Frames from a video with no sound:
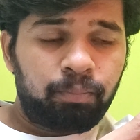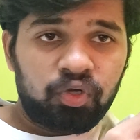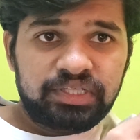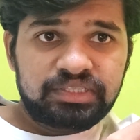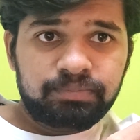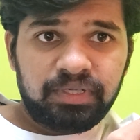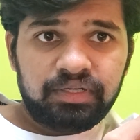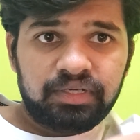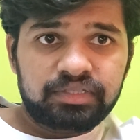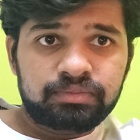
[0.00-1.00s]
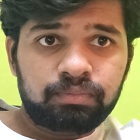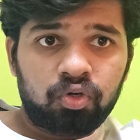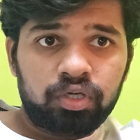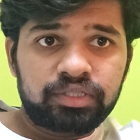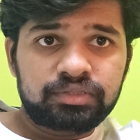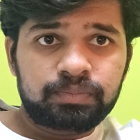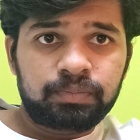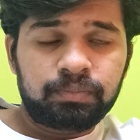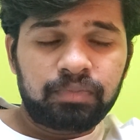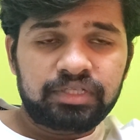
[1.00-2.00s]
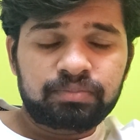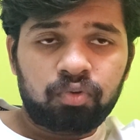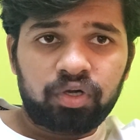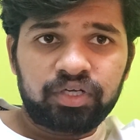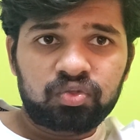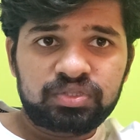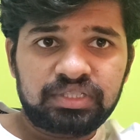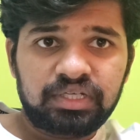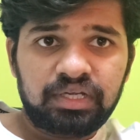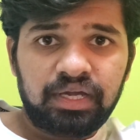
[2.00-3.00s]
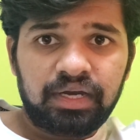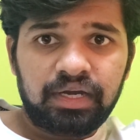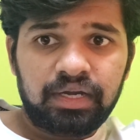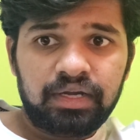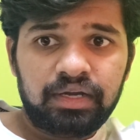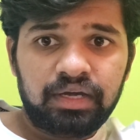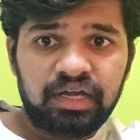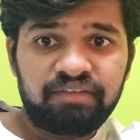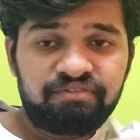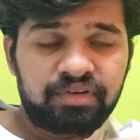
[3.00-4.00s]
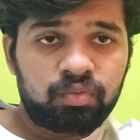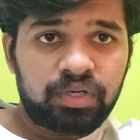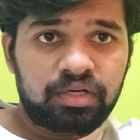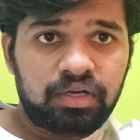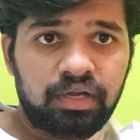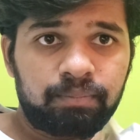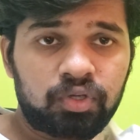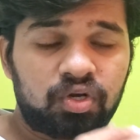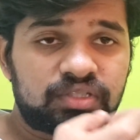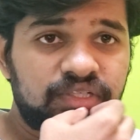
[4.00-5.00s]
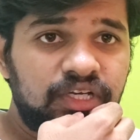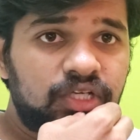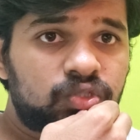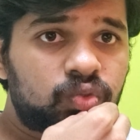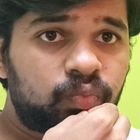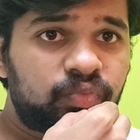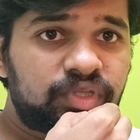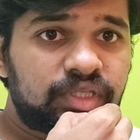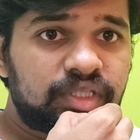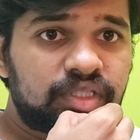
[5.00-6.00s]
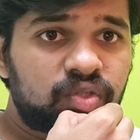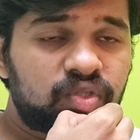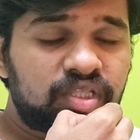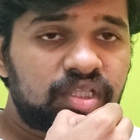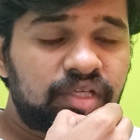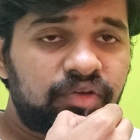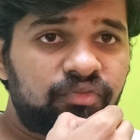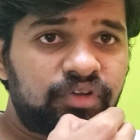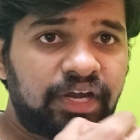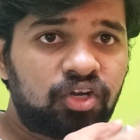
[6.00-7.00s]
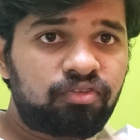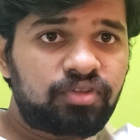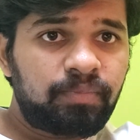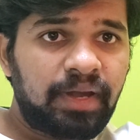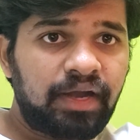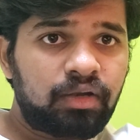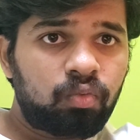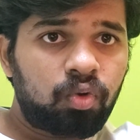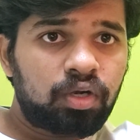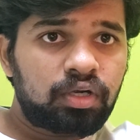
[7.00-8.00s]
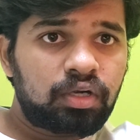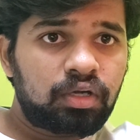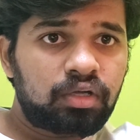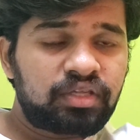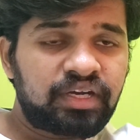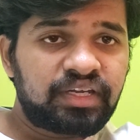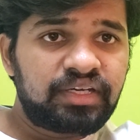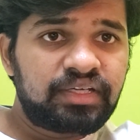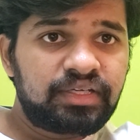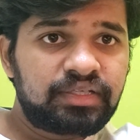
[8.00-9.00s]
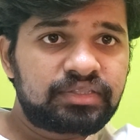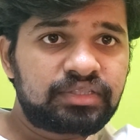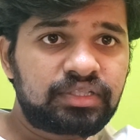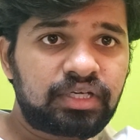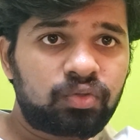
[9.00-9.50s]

policeman is has brought into scene, and everyone, because so right off the bat, what the reader is